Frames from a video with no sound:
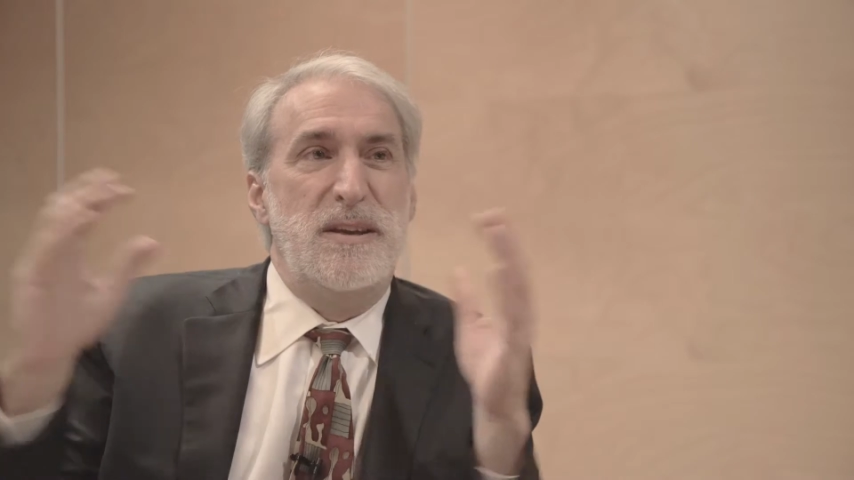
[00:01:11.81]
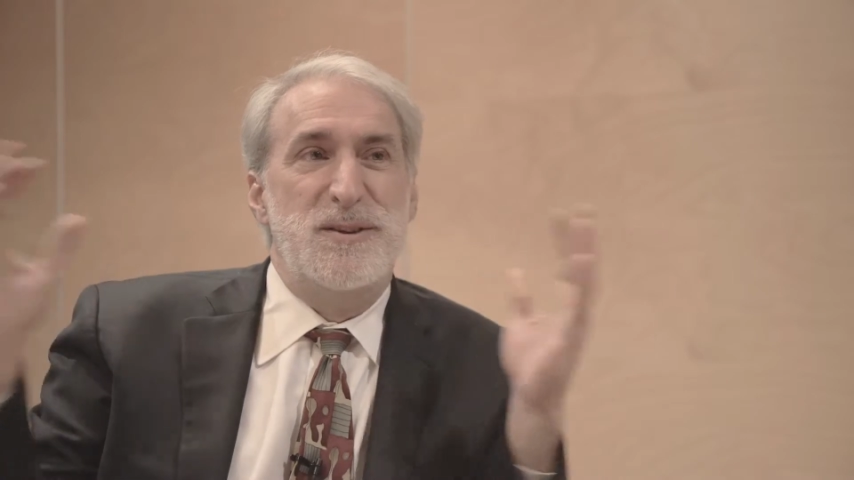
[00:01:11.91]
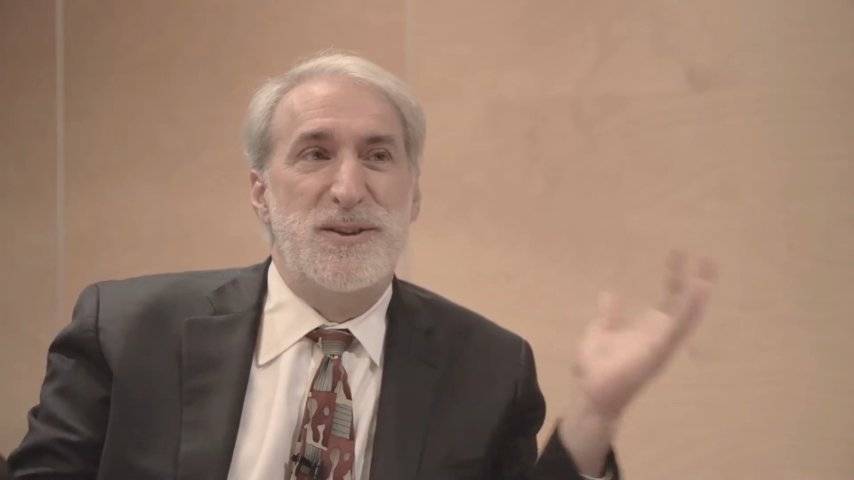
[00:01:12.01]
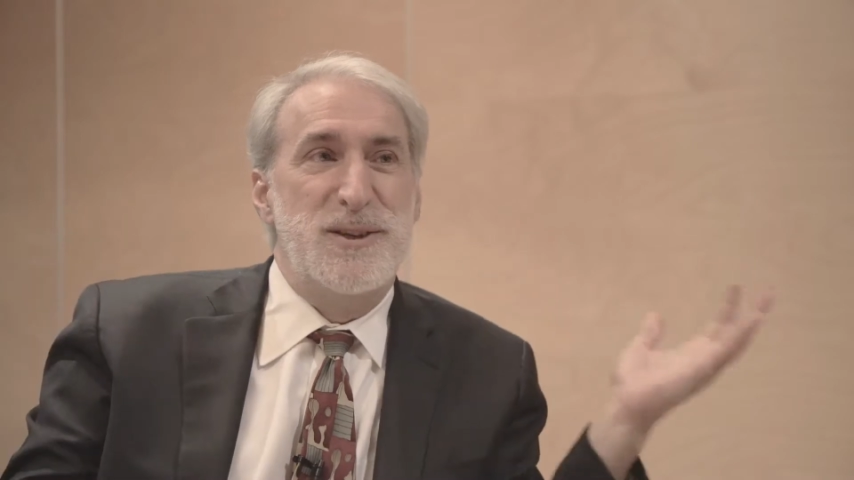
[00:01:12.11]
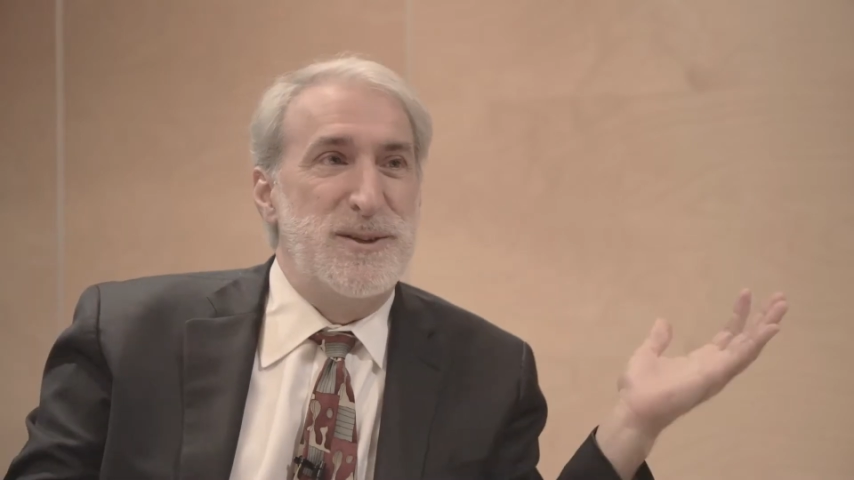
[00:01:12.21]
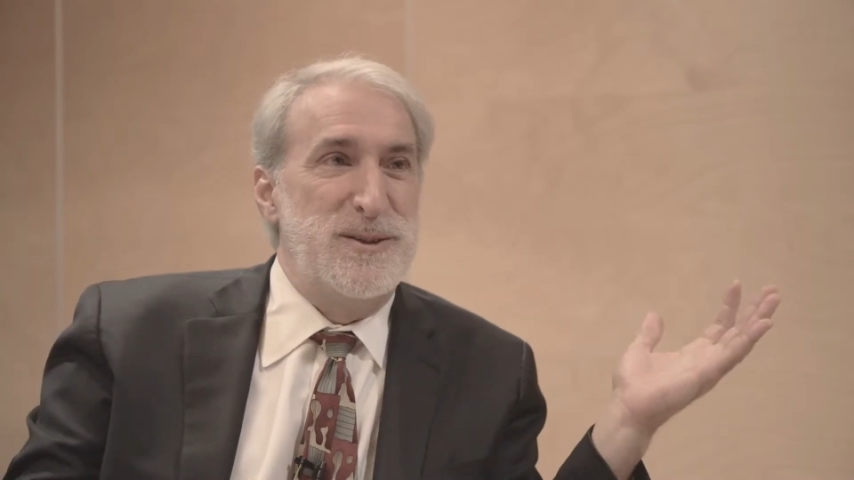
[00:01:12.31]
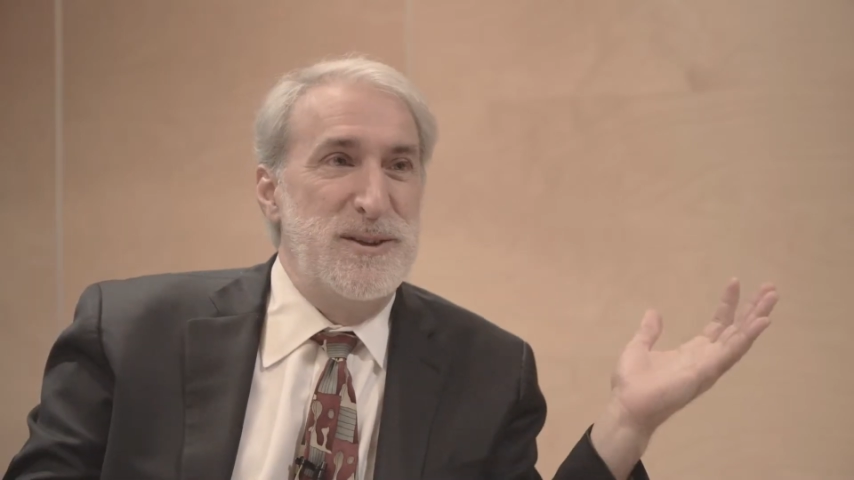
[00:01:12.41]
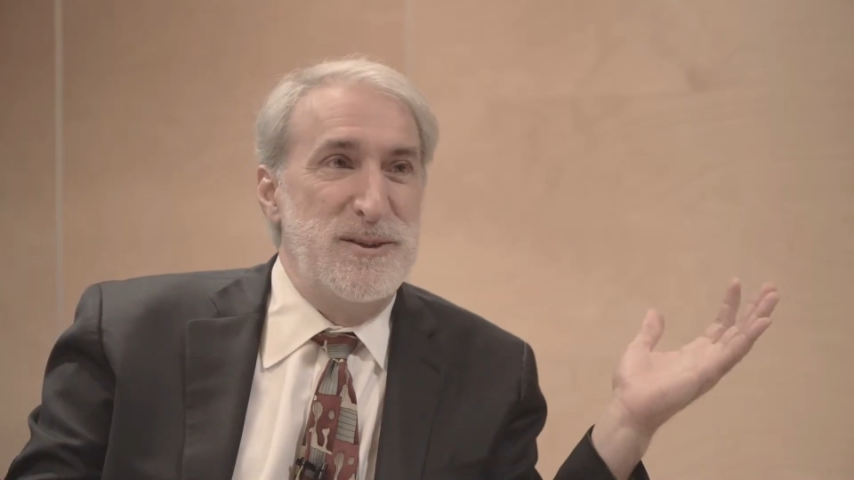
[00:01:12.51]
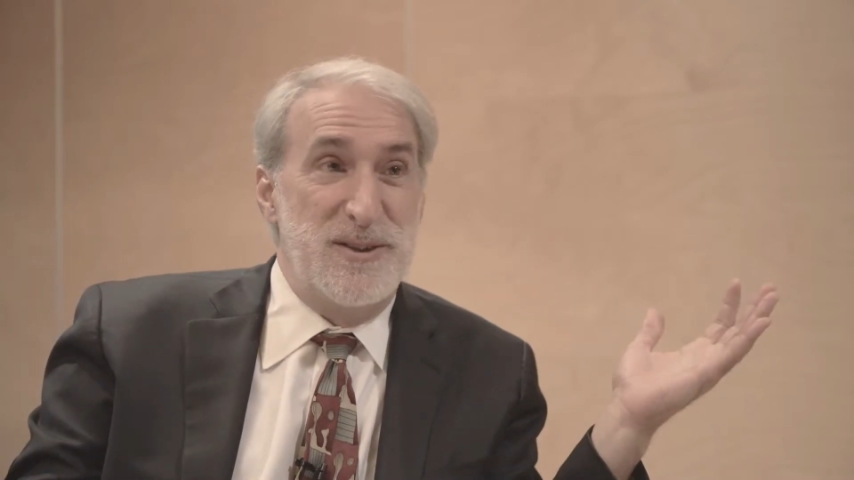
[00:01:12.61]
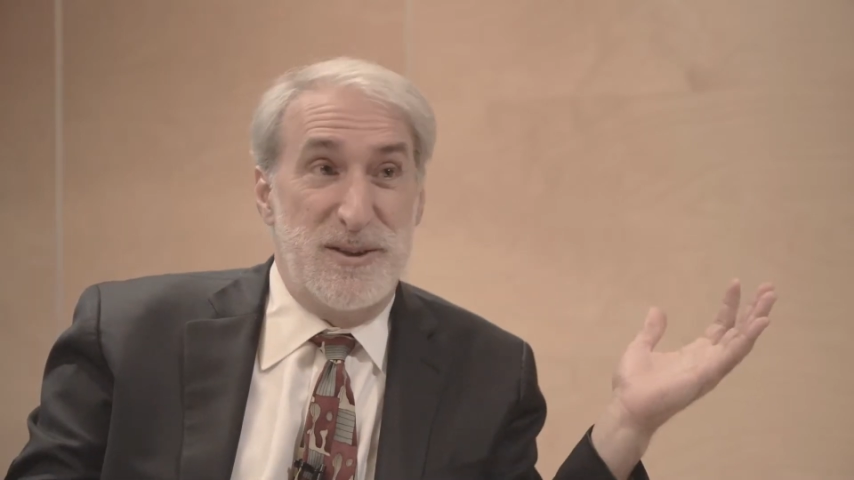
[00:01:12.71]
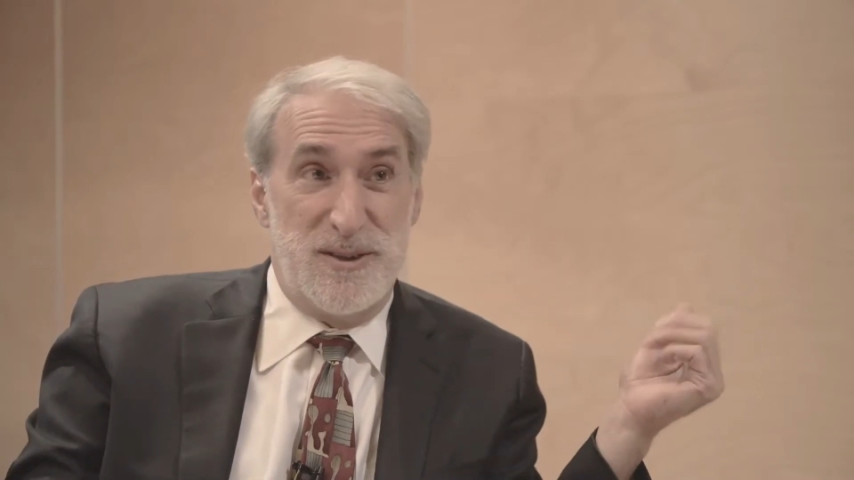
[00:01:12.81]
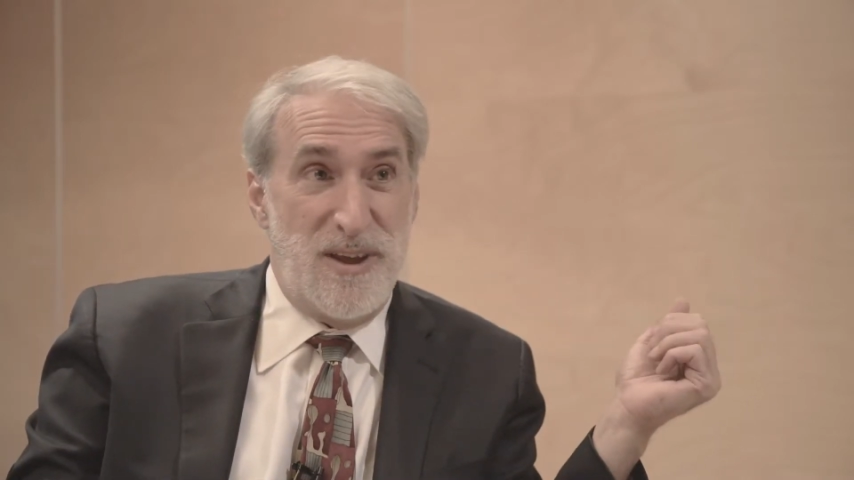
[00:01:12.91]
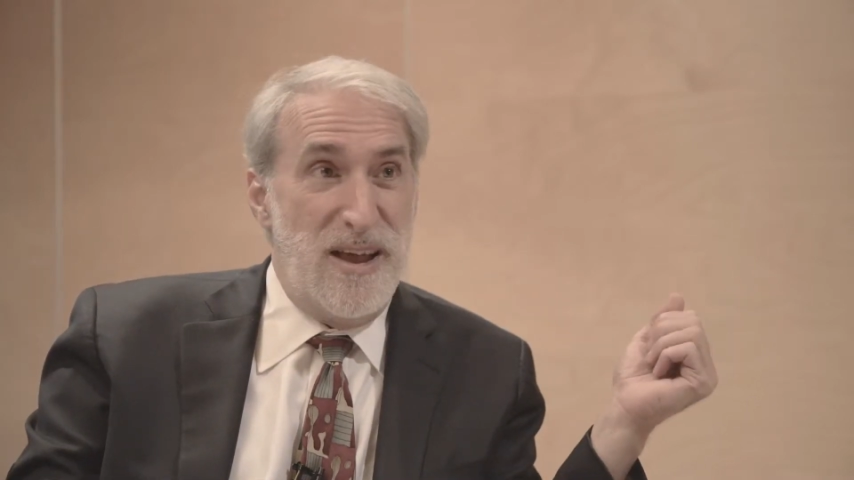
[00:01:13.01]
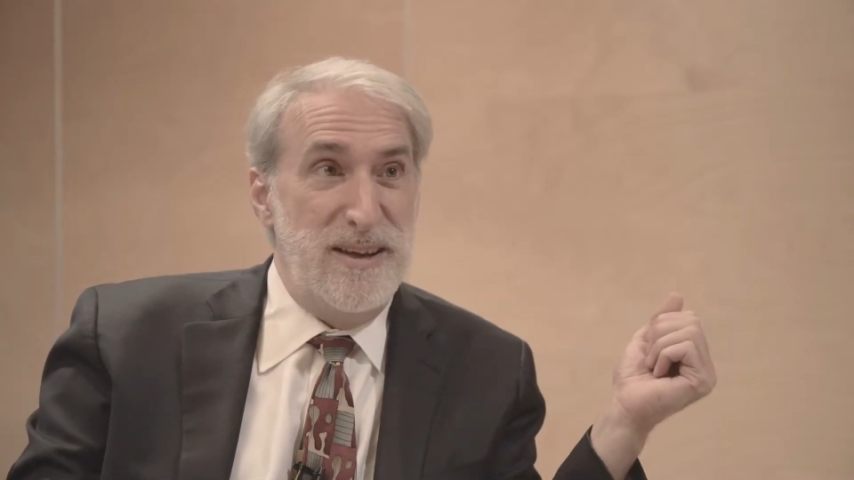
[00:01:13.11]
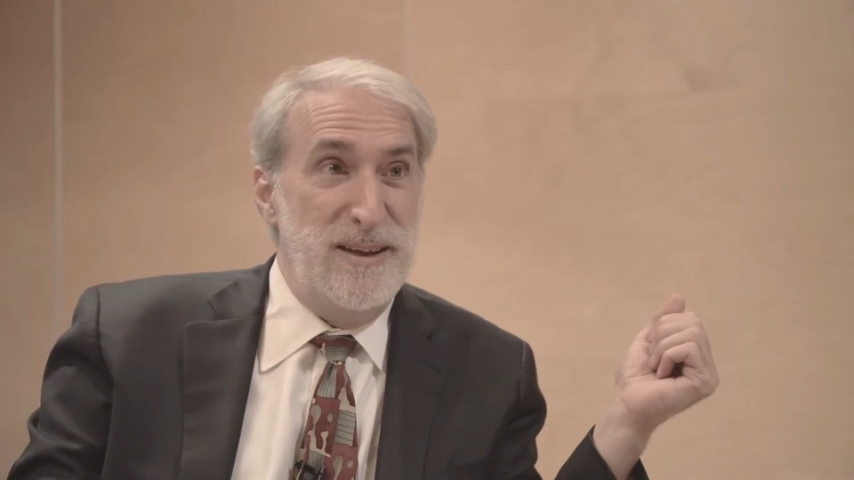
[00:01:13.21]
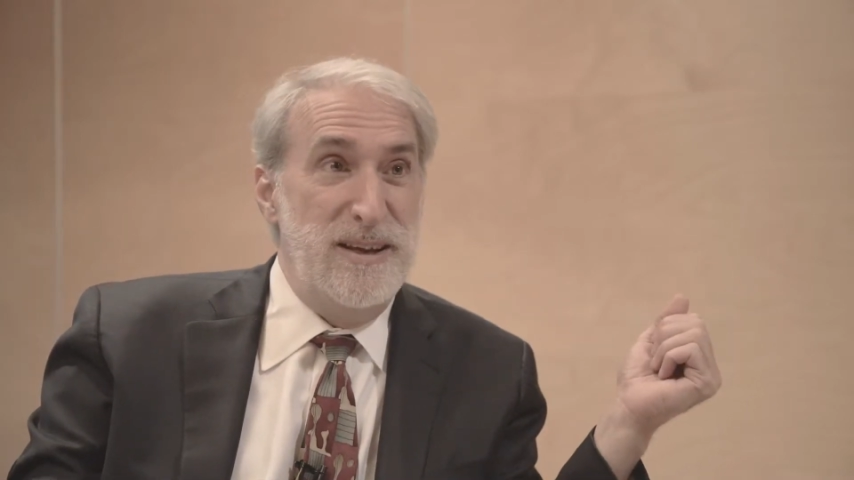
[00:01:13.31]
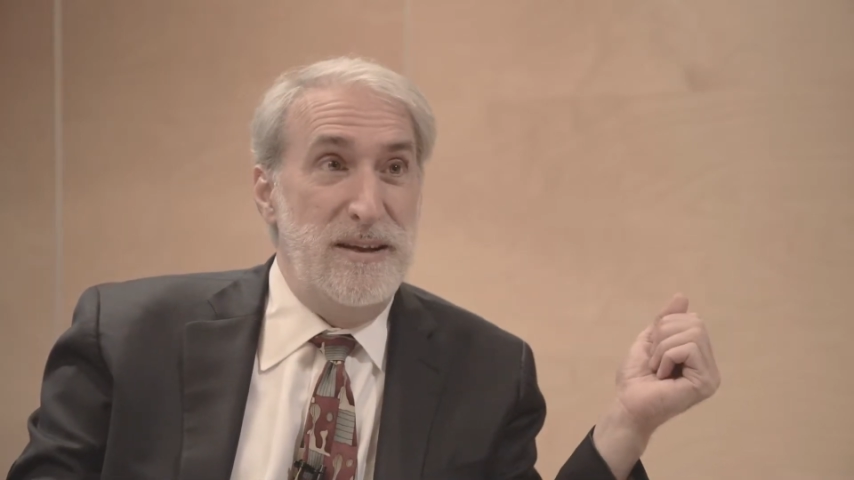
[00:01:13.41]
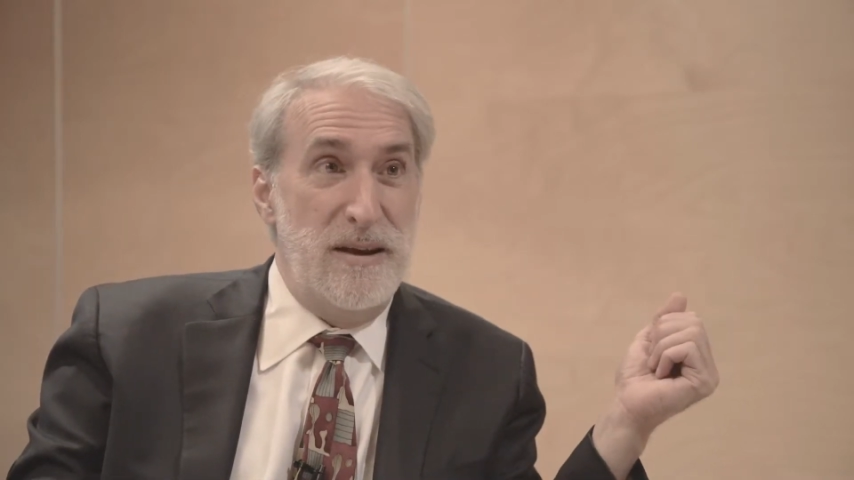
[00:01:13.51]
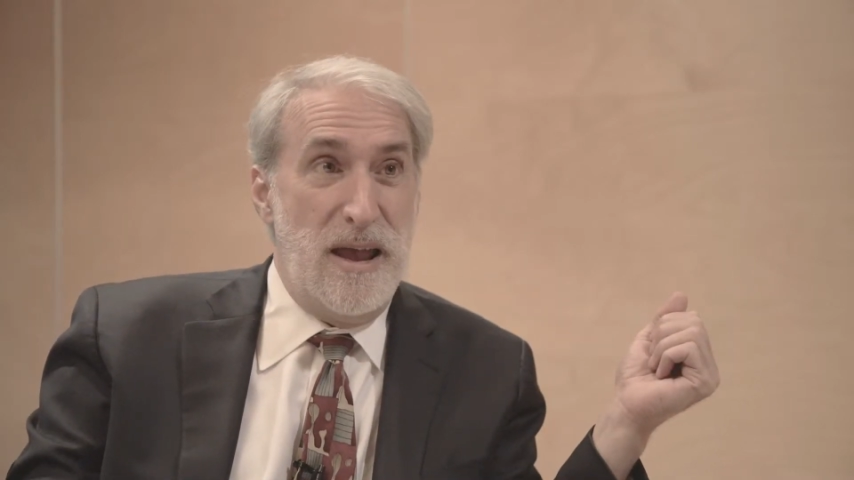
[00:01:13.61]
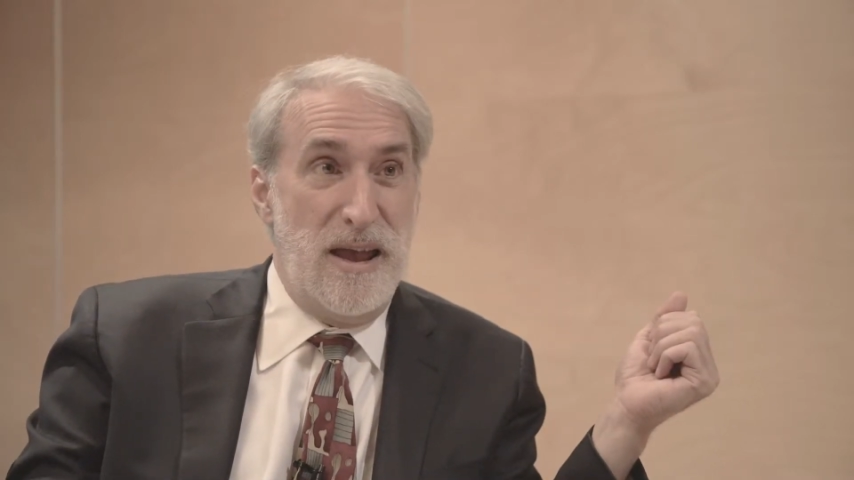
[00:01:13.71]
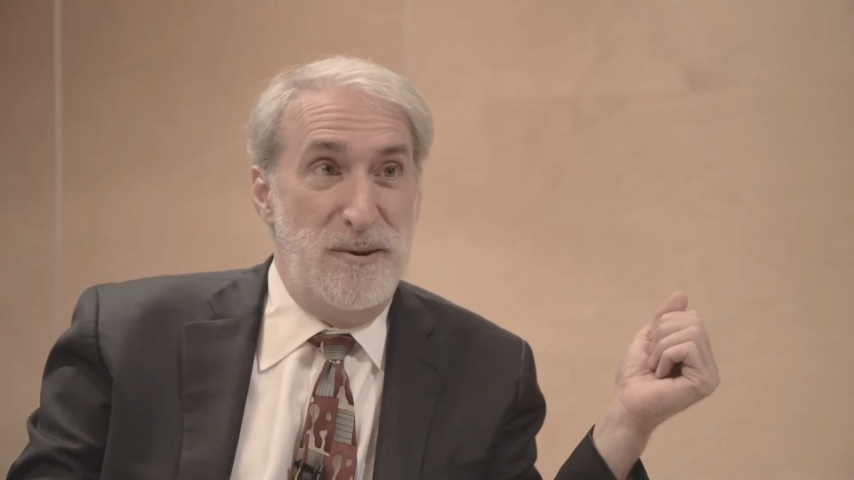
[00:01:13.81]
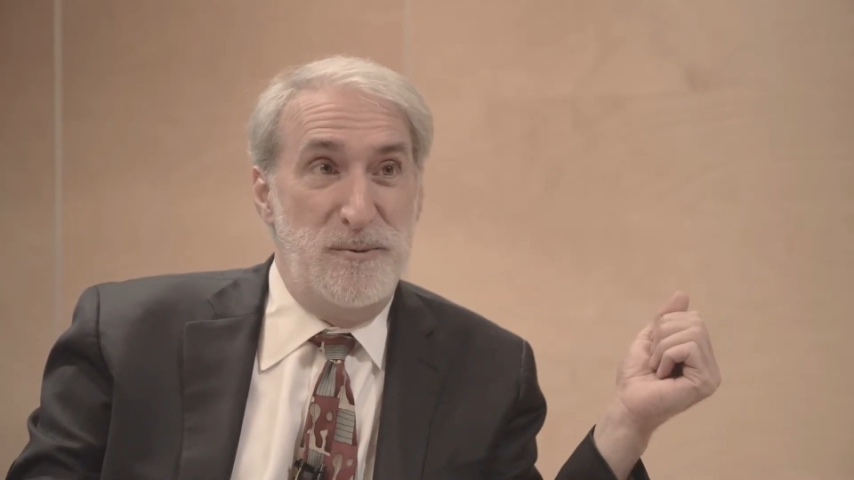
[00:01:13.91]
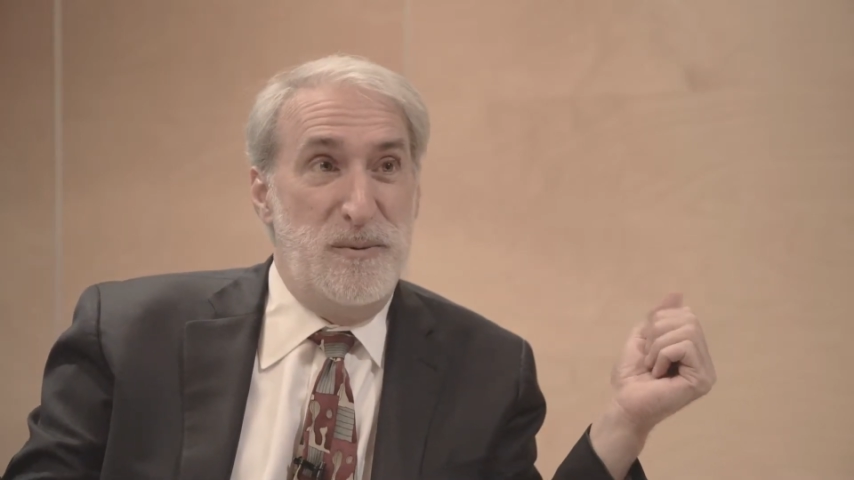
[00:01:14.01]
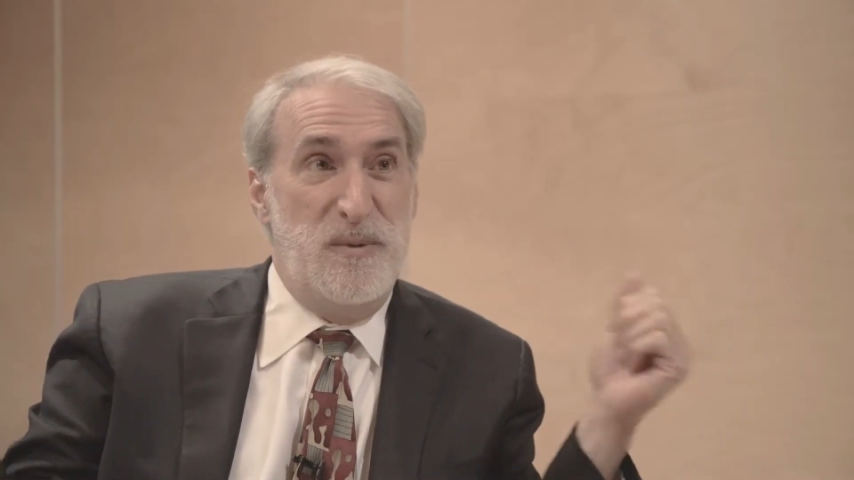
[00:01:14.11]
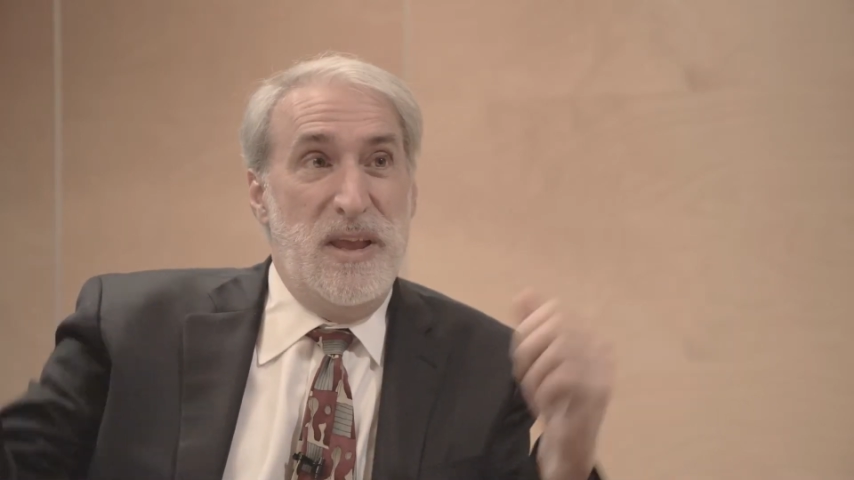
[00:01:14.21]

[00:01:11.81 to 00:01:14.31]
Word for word: exist in society now?